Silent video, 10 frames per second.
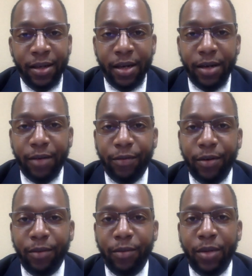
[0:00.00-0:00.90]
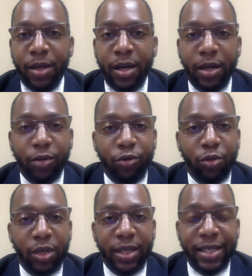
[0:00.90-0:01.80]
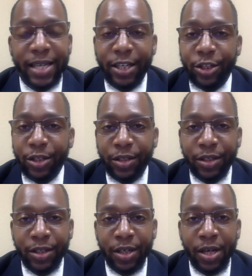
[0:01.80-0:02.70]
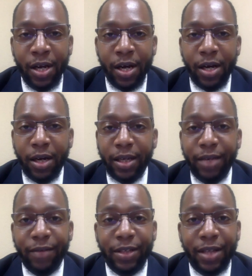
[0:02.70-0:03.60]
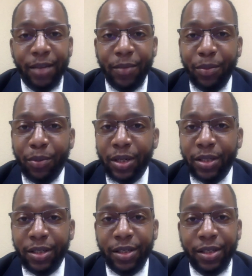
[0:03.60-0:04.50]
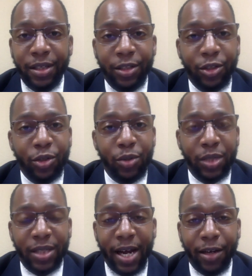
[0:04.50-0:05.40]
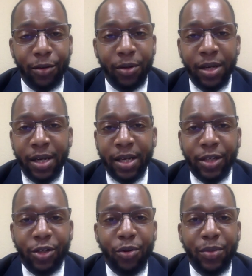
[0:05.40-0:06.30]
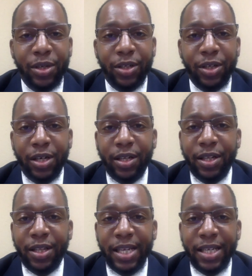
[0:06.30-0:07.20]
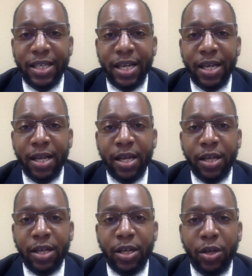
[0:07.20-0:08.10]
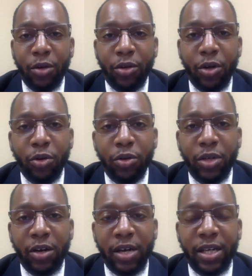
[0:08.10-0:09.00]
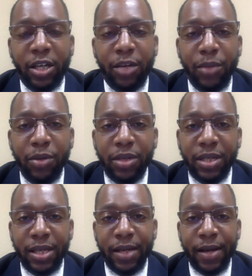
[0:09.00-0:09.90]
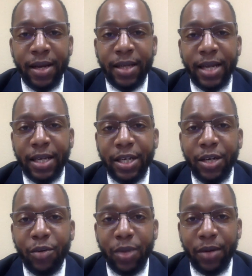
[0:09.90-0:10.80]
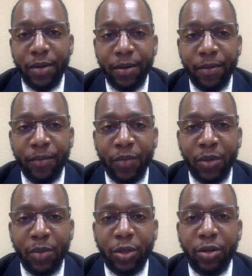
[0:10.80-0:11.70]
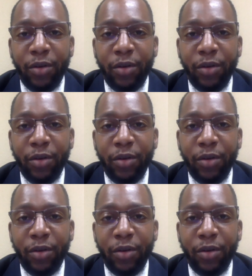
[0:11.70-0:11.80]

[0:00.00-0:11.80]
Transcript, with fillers: uh, from uh, drug addictions, uh, even some depression and suicidal and so much other things that you know those that are in the community they deal with. But you have